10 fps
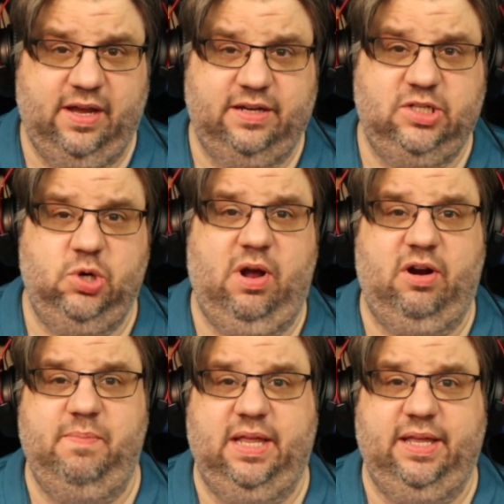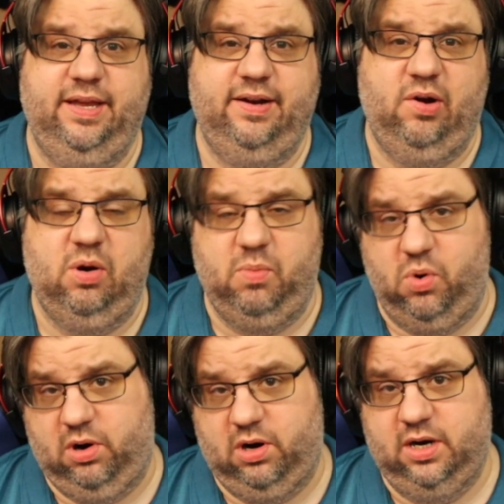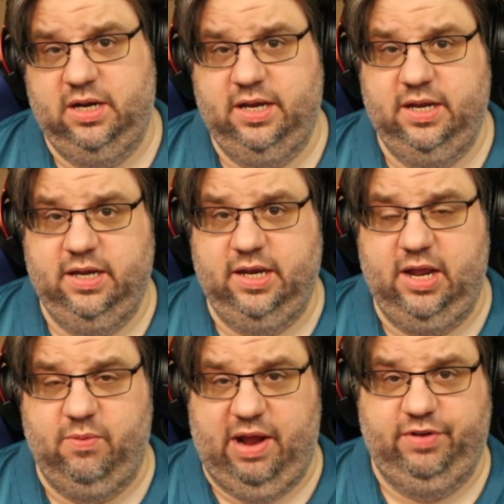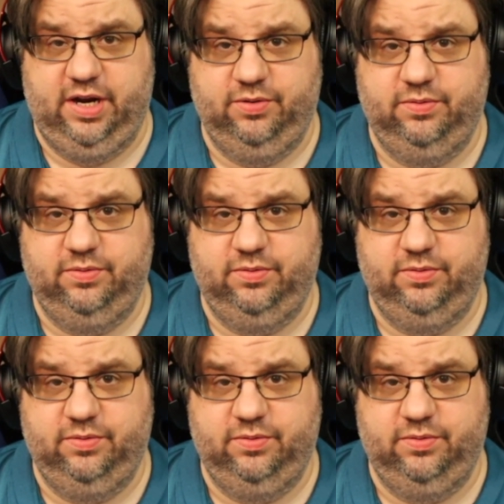200 million or more in revenue.